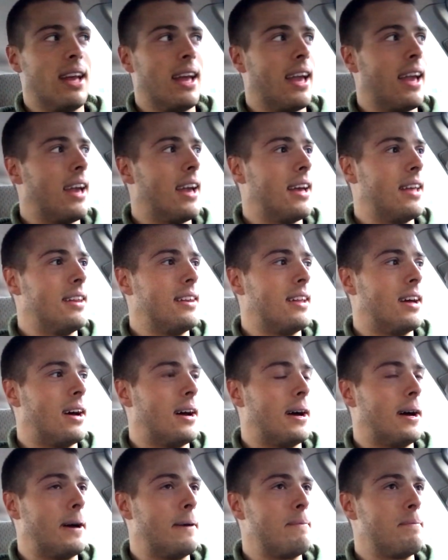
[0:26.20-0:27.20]
and
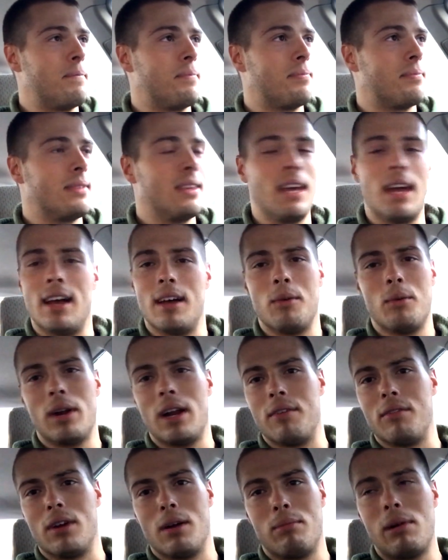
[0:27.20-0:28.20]
yeah,
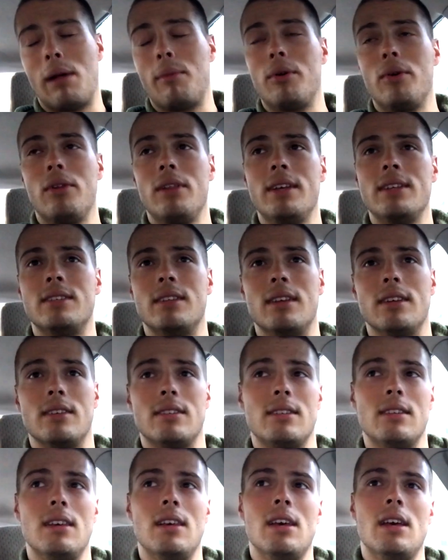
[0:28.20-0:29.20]
whatever, I'll probably release
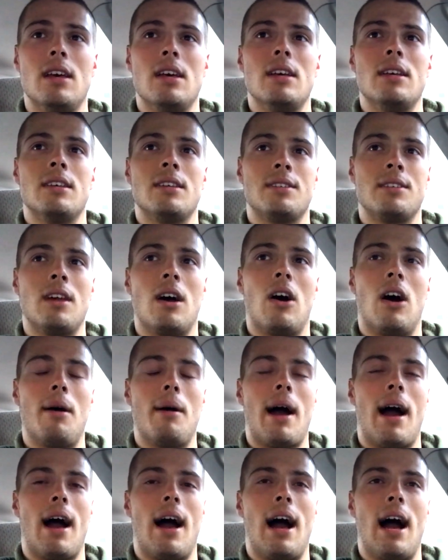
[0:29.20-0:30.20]
this.
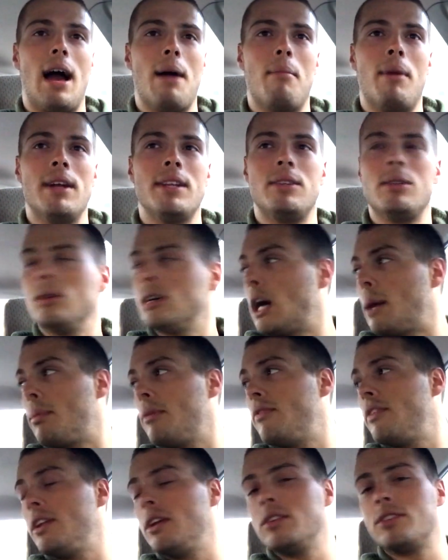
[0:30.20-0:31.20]
So I might do a
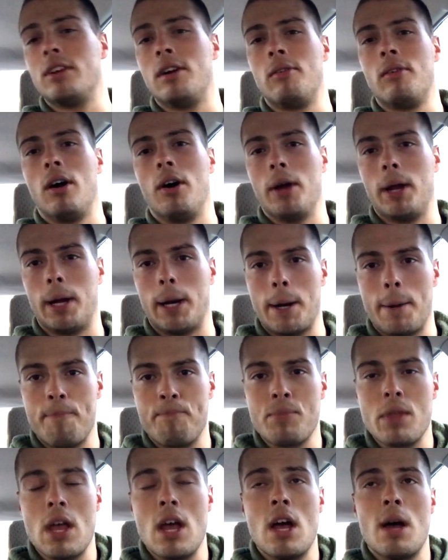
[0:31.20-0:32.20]
couple videos in a row here,
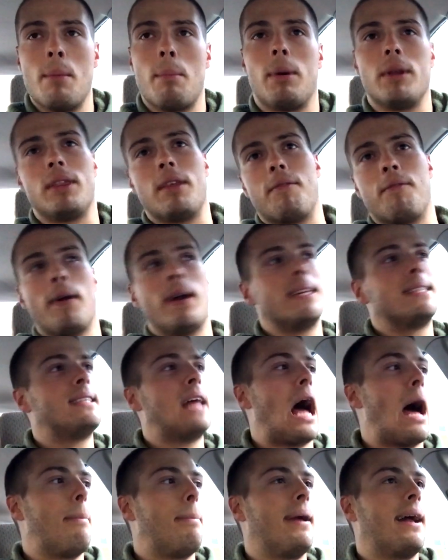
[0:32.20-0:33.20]
but the first
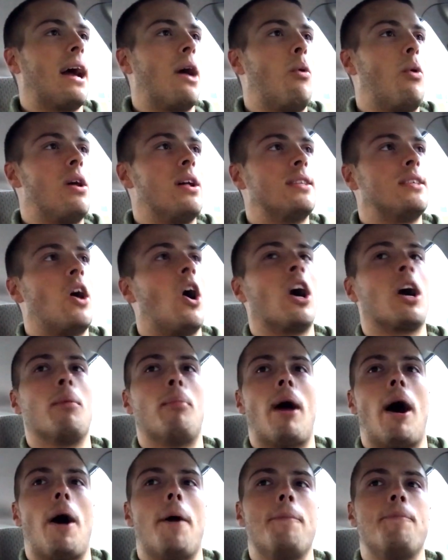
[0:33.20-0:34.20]
topic I want to talk
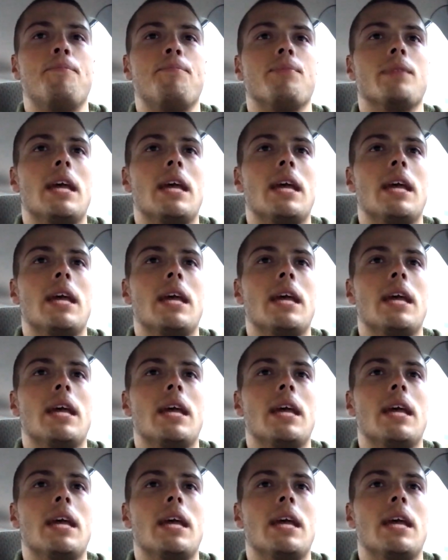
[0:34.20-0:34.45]
about